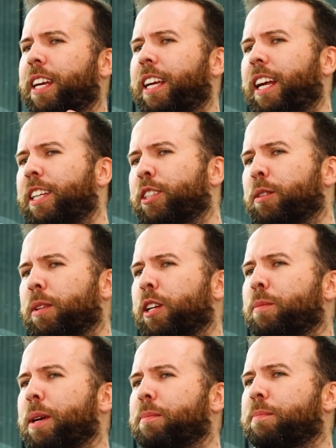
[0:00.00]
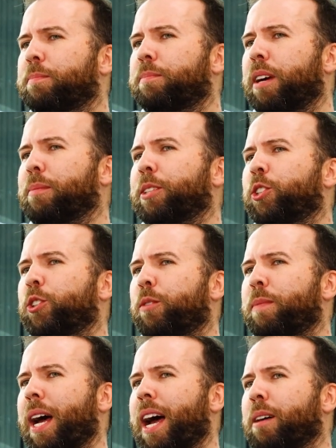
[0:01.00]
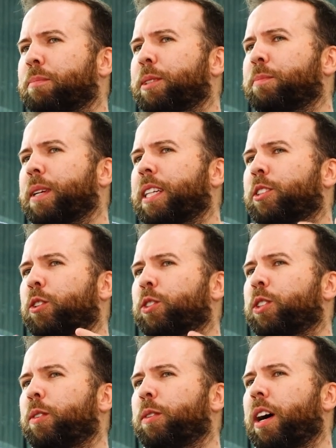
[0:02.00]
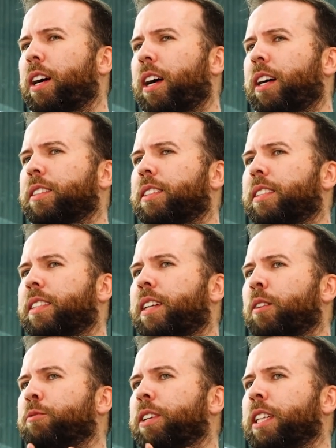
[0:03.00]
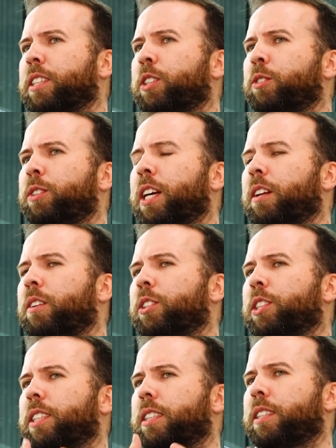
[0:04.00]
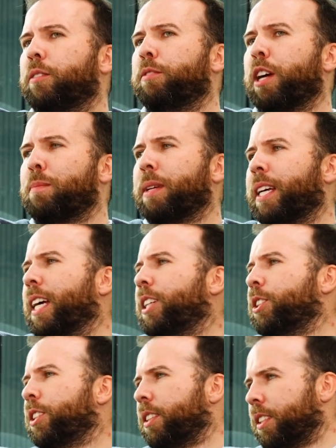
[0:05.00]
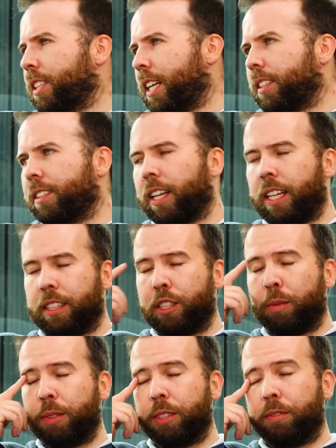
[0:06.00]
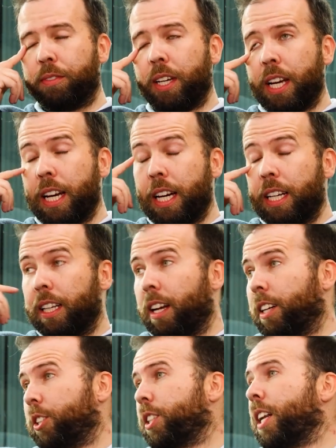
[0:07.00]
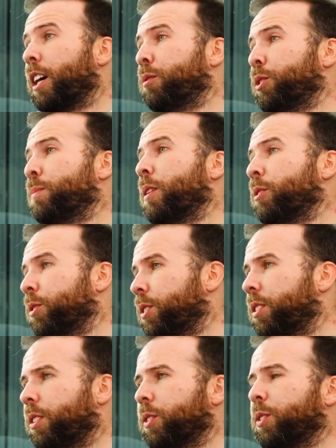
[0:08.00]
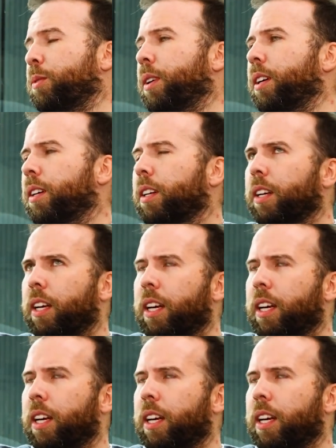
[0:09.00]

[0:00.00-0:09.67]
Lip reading: It's a little bit premature perhaps, but it's also us discovering this new technology, its different applications, let's say in terms of large language models, also a